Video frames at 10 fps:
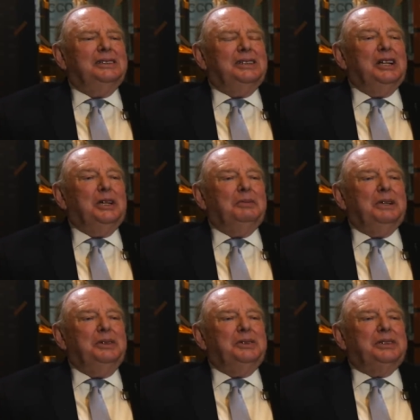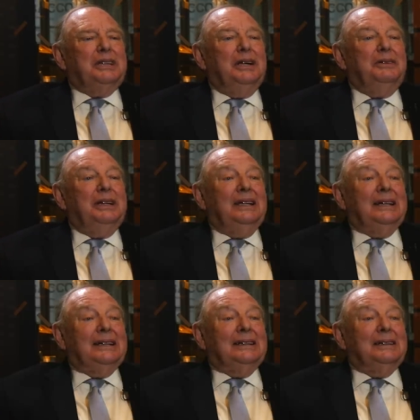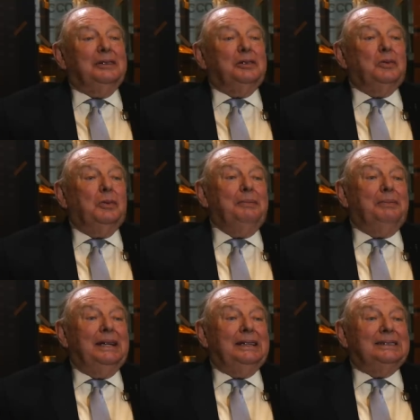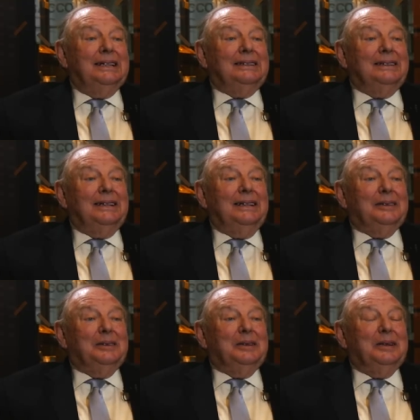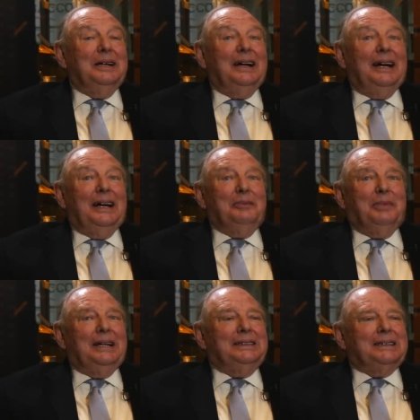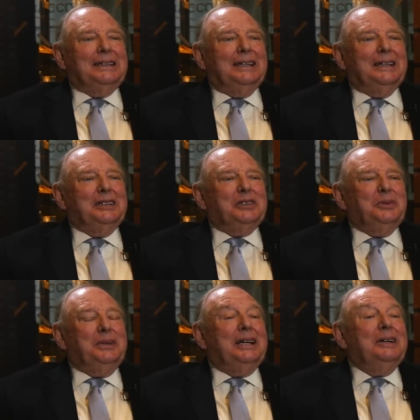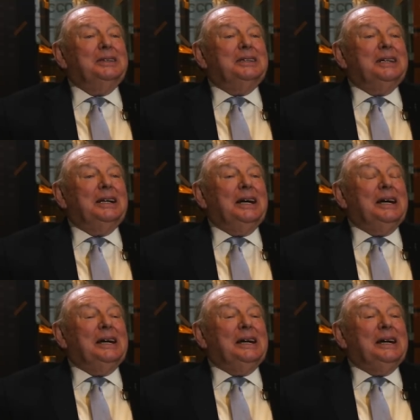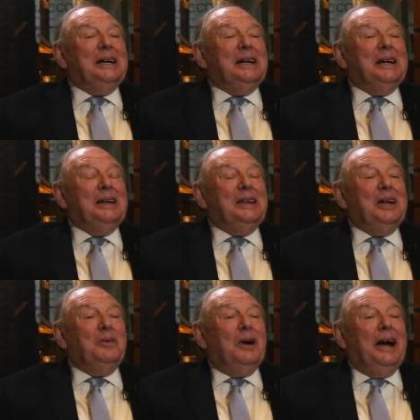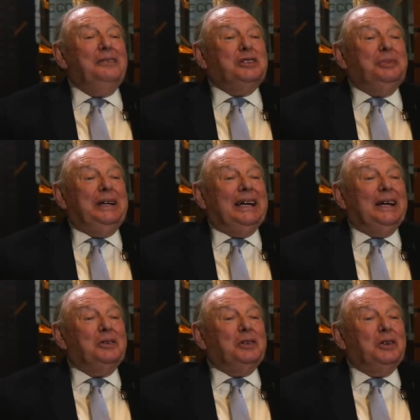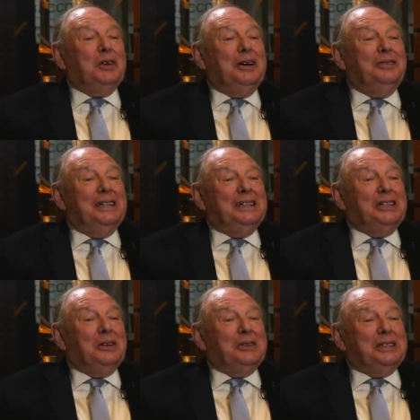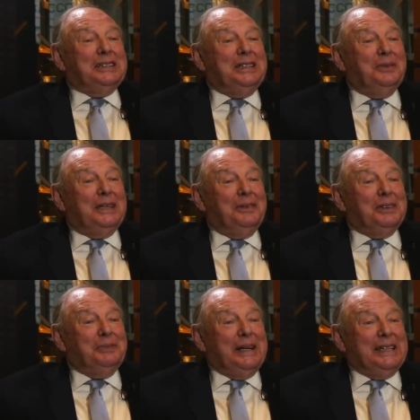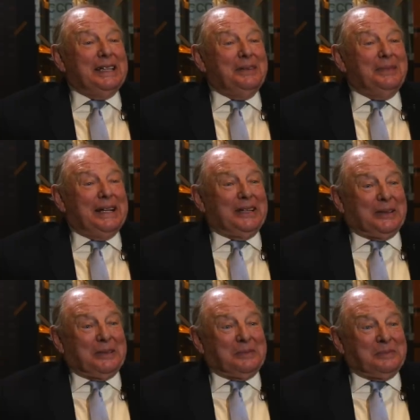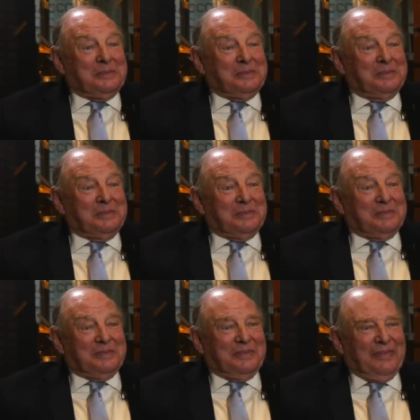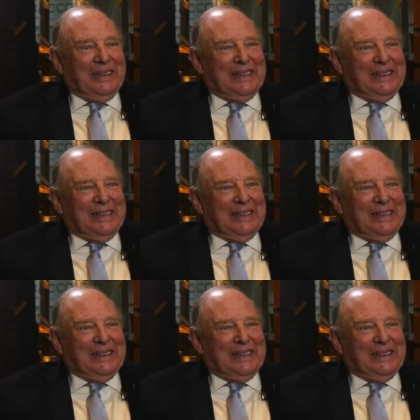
gentlemen used to go in there. It was the one place they could go and buy cigars without their wives being able to look over their shoulders to see what they were spending their money on. Wonderful,